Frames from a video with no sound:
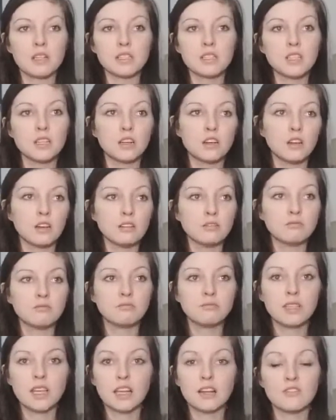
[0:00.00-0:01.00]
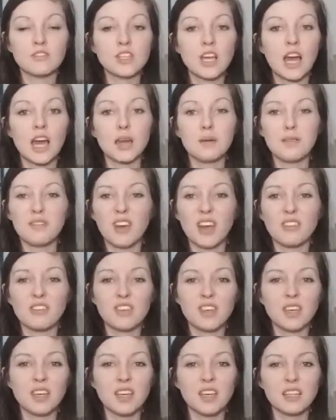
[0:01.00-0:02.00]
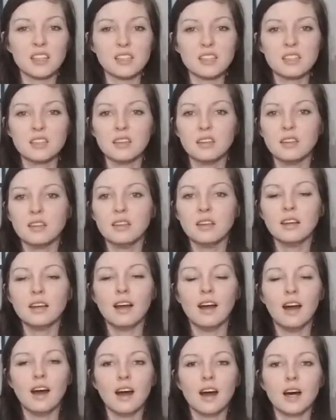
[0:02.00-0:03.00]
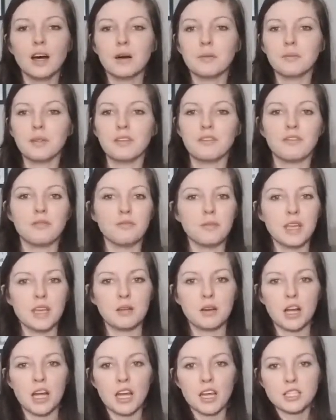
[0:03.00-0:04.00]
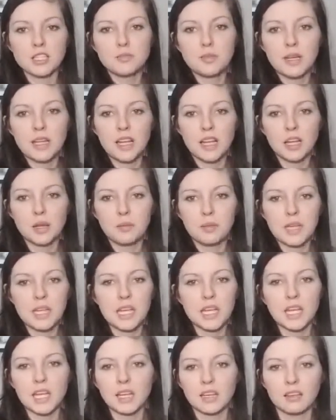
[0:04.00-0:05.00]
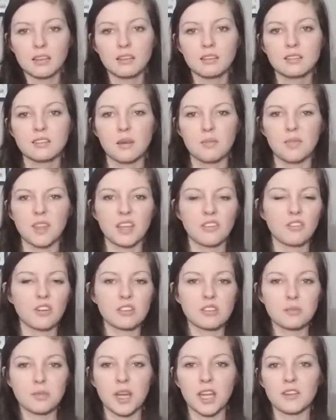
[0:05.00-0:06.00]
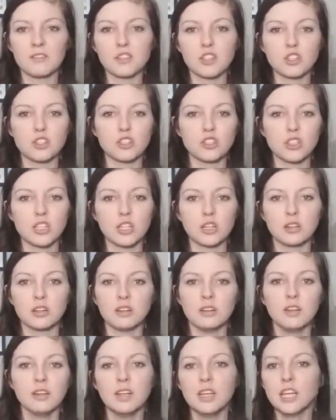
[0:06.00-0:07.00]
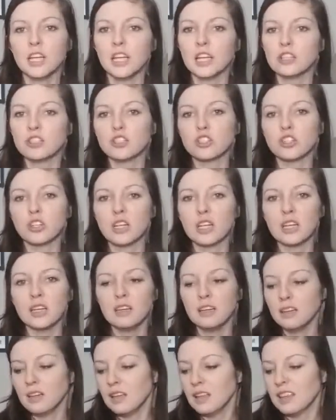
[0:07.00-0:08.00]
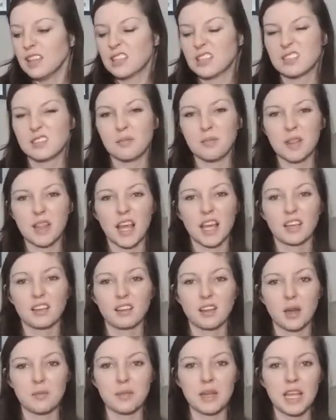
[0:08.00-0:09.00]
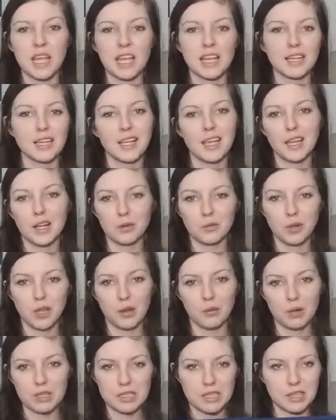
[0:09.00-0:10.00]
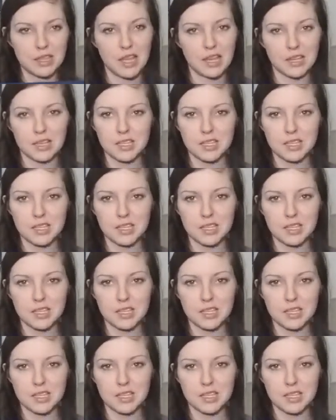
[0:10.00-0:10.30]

until the end of time, if I have kids, if me or my husband end up needing something for some kind of surgery or injury, this is something that could come in handy, and it really wasn't that